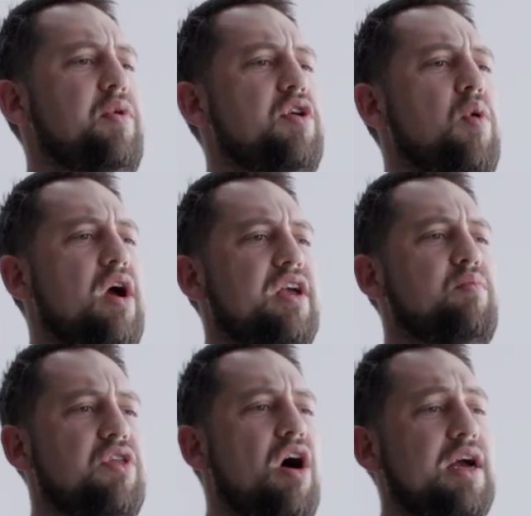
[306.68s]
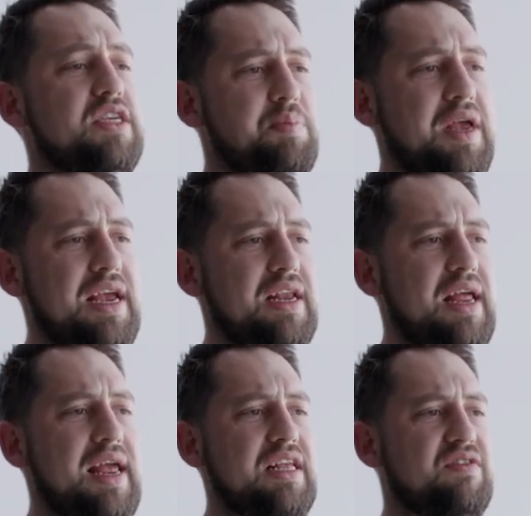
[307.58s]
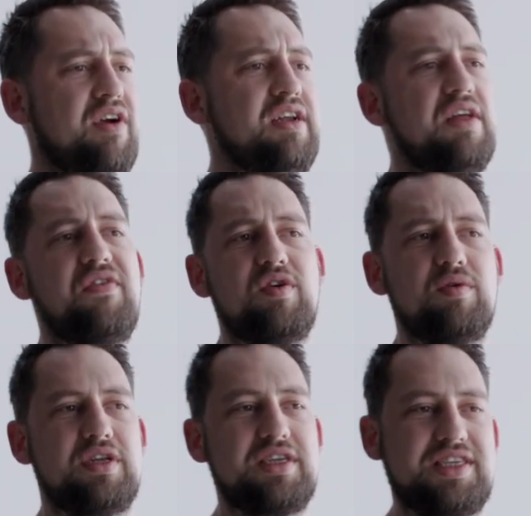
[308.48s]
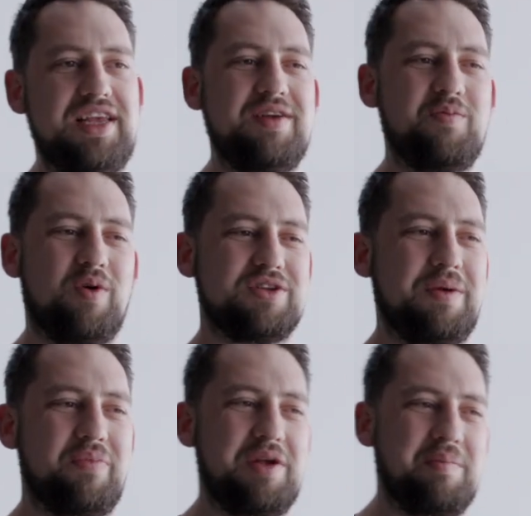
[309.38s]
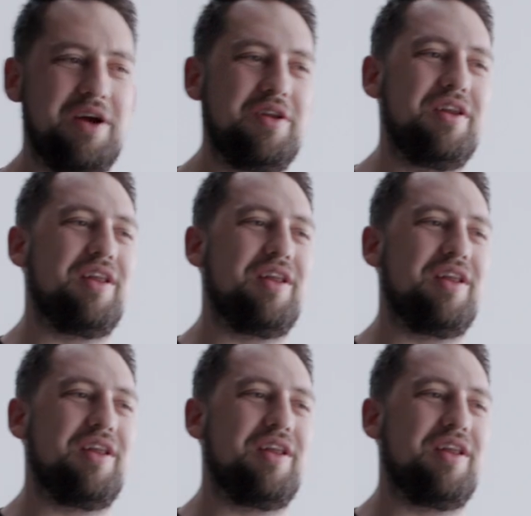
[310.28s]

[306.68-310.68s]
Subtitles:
when you're working with high speed. It's very difficult to see what something might look